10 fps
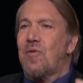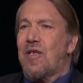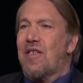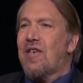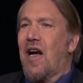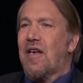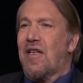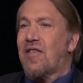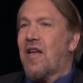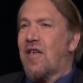this
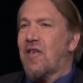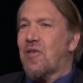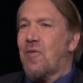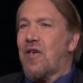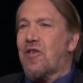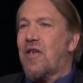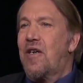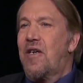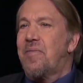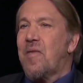conduct to Russia,
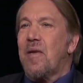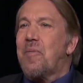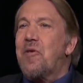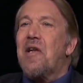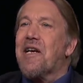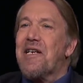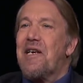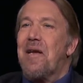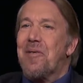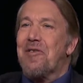but you're not going
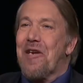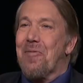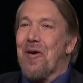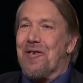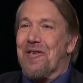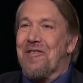to name and shame Russia.